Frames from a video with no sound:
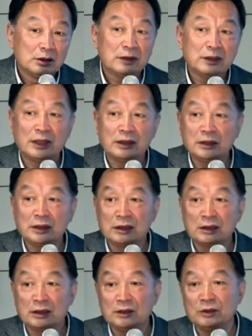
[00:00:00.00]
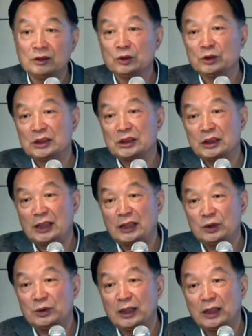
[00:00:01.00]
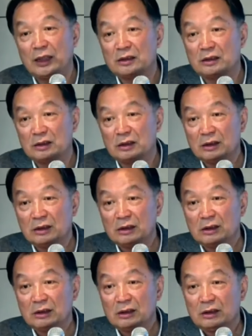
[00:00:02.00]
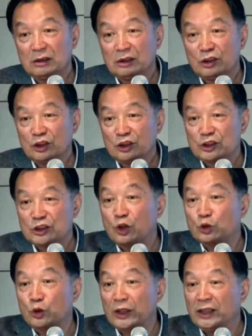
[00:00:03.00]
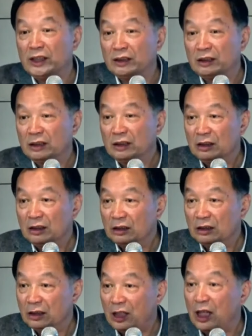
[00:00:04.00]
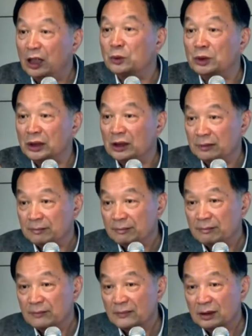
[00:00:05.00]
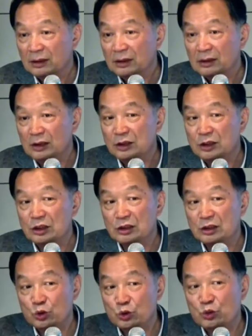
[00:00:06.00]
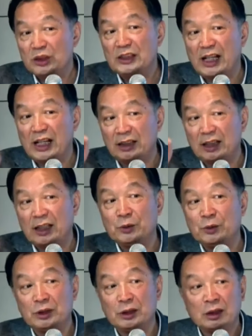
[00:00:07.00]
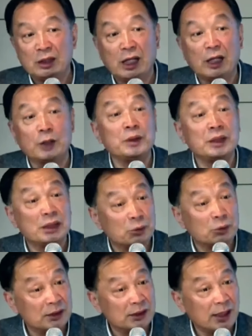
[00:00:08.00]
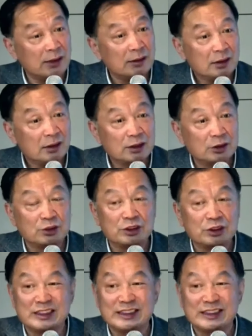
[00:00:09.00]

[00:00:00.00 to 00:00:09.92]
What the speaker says: and benefits and whole worker union strikes. How is it possible to be competitive under this kind of circumstances?